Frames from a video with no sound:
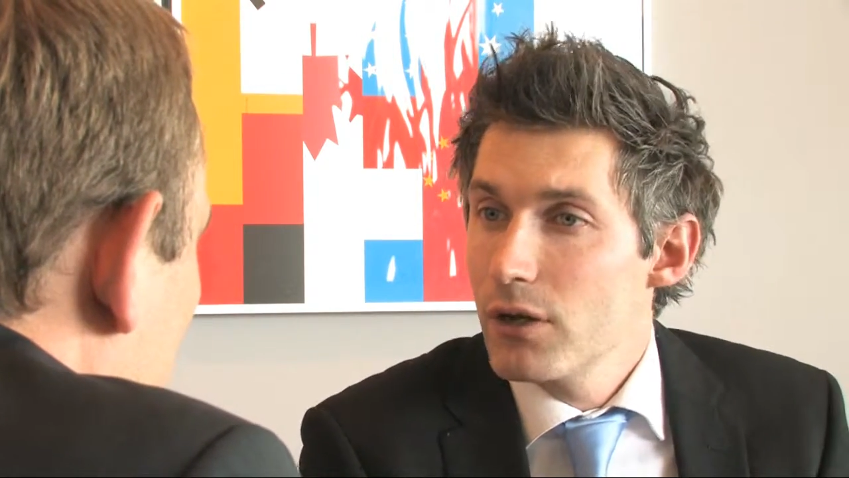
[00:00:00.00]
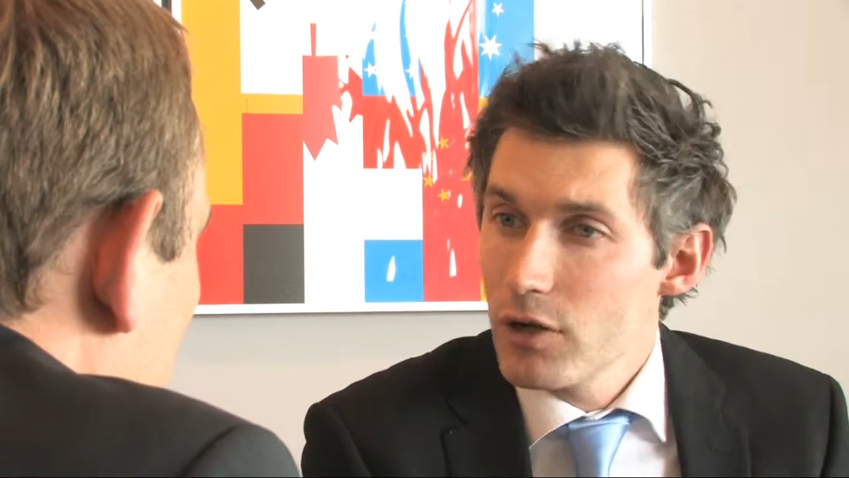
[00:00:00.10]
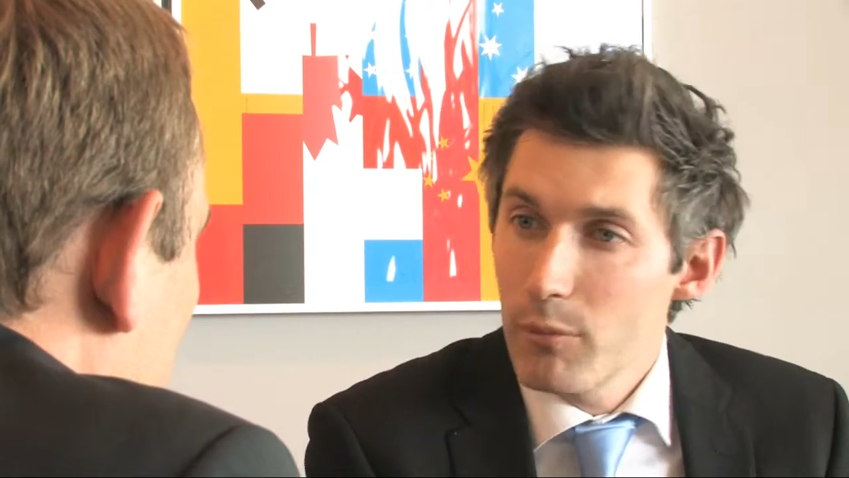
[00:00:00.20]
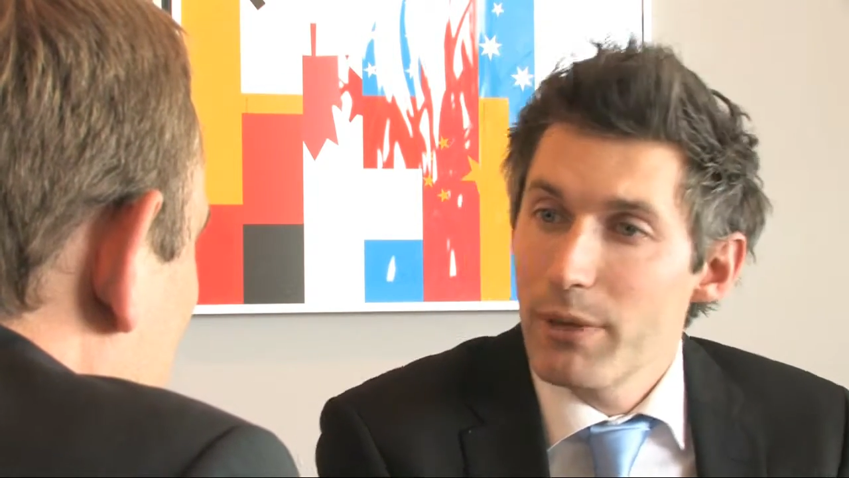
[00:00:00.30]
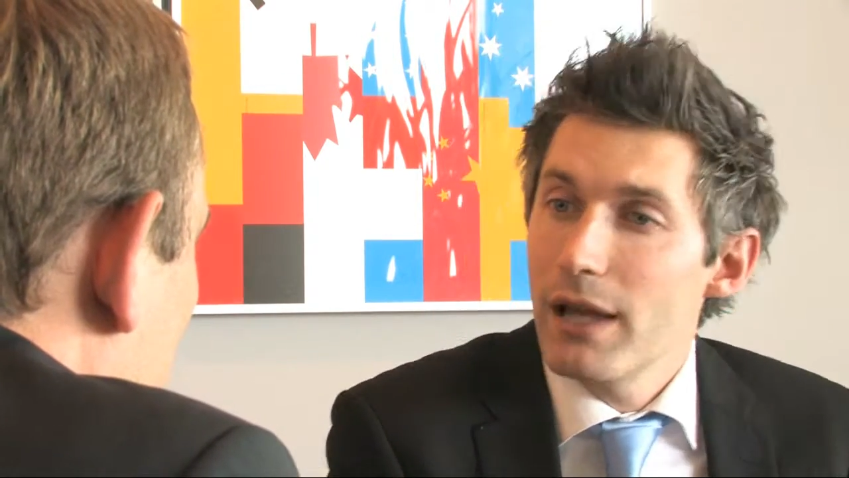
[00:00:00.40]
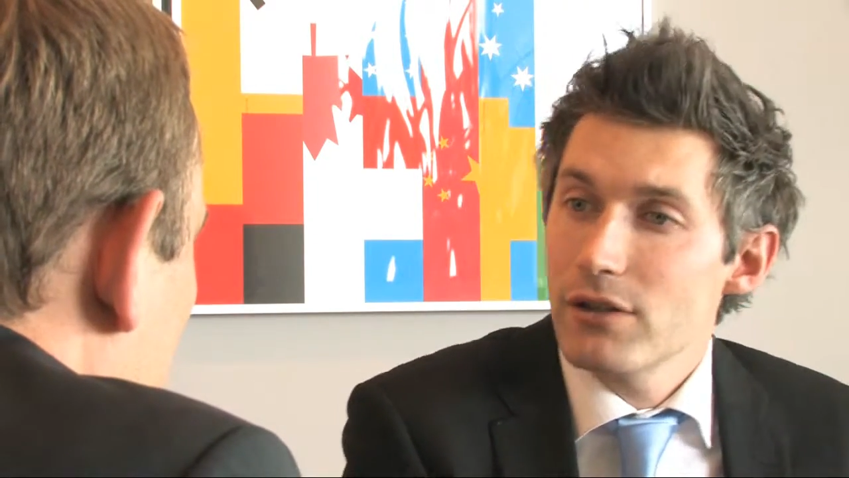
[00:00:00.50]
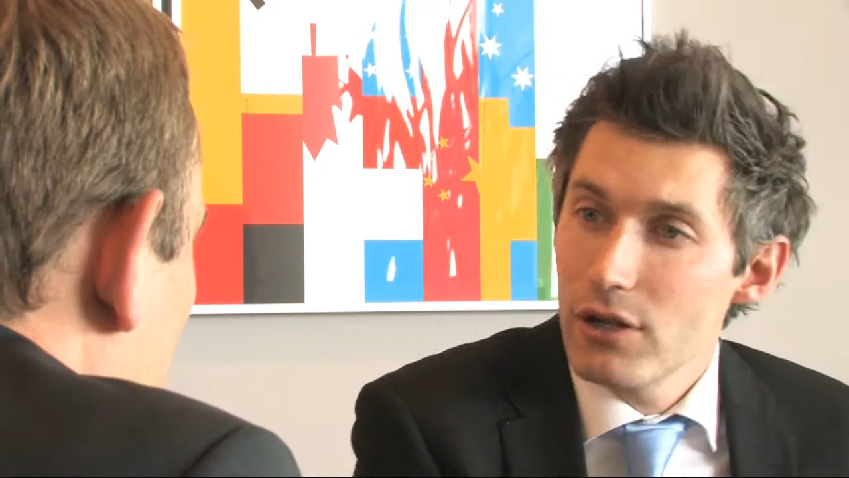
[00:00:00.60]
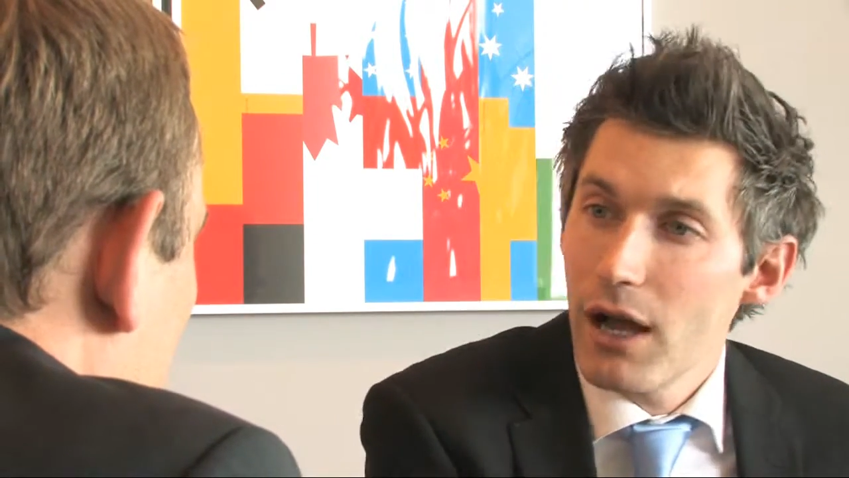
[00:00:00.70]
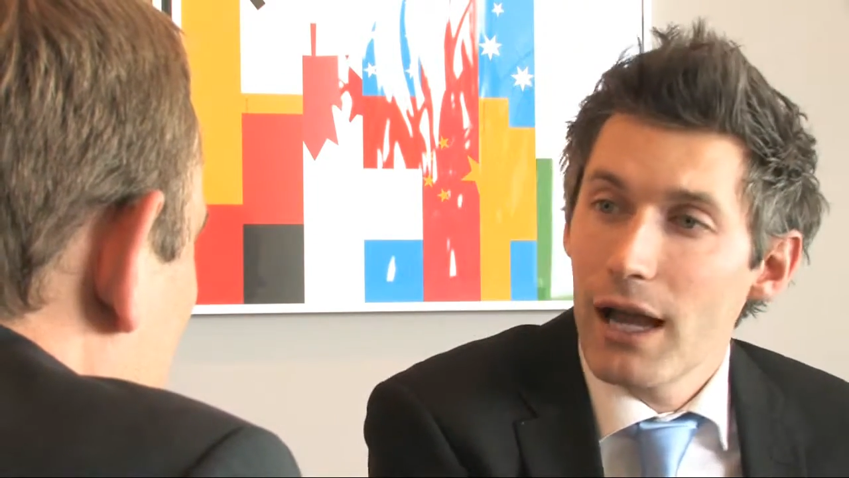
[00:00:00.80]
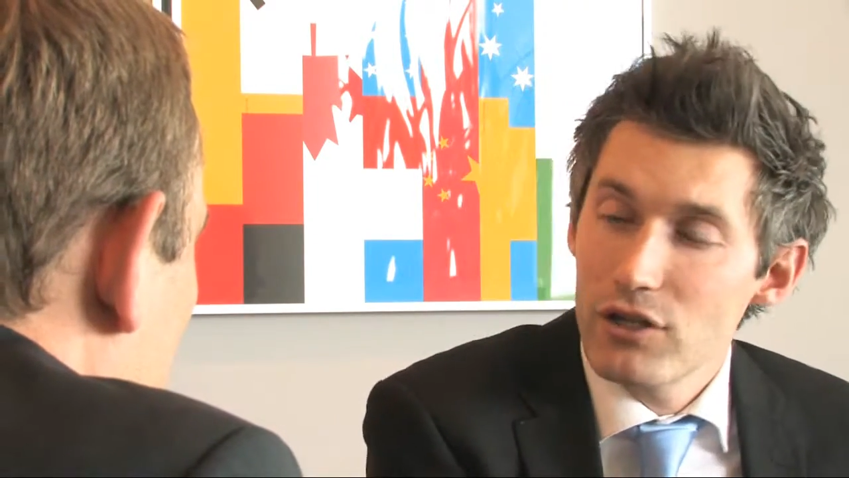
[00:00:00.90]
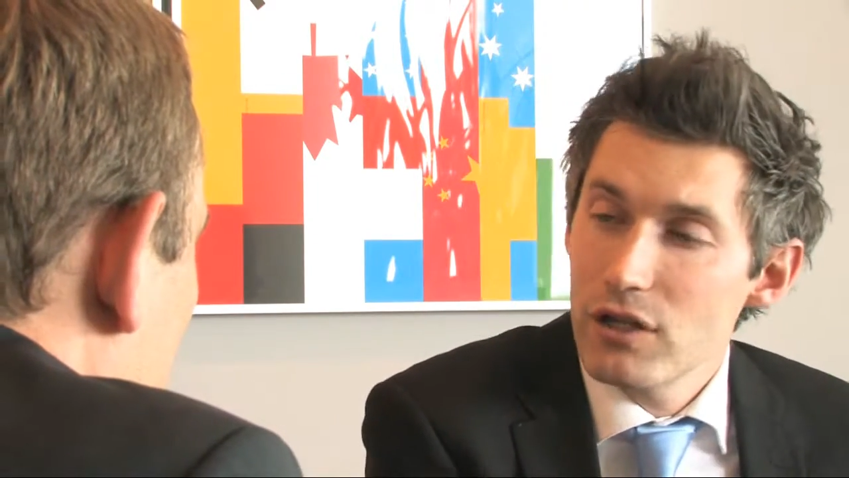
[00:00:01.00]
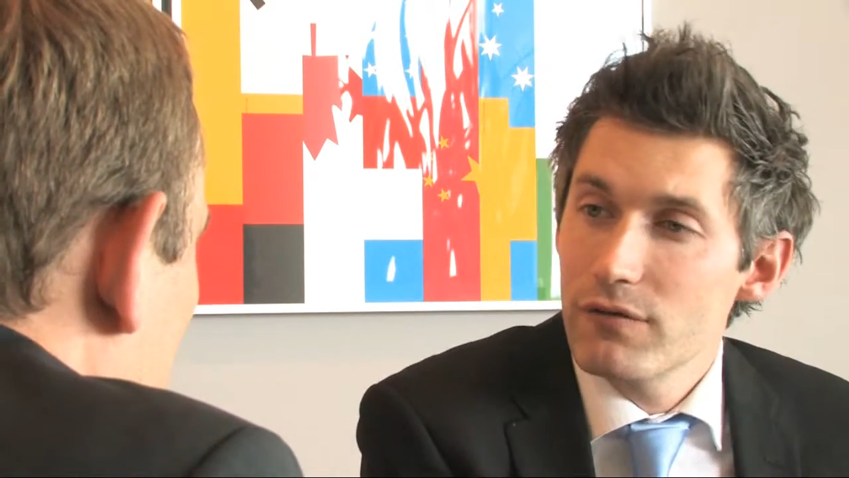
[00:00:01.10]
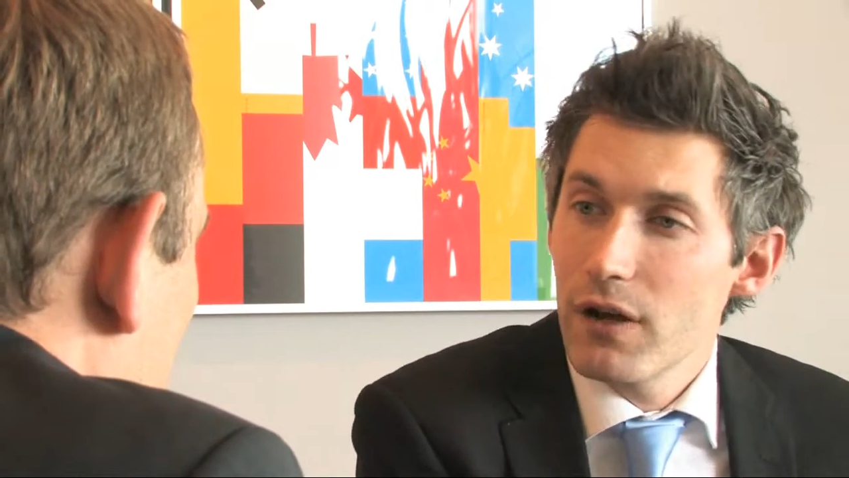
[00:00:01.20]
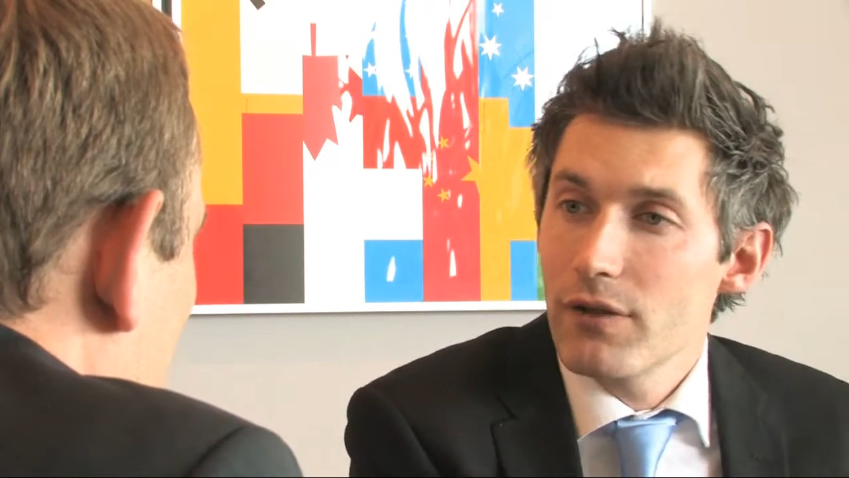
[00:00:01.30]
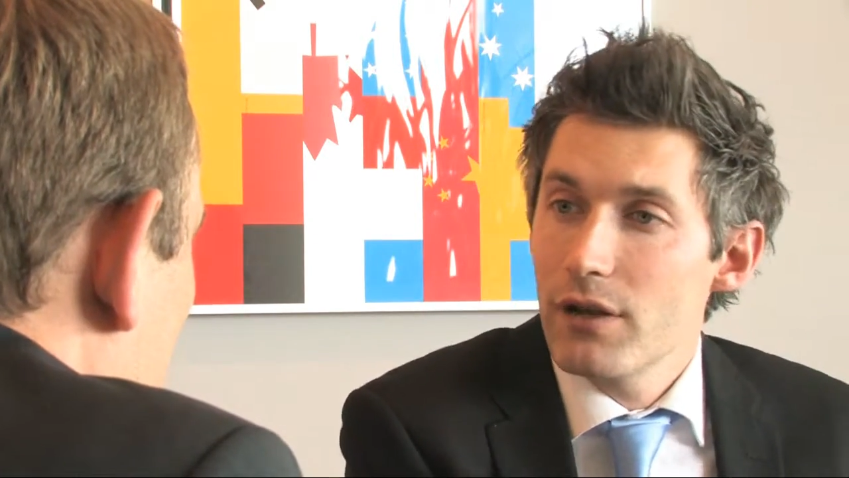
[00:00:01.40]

compared to the ING fund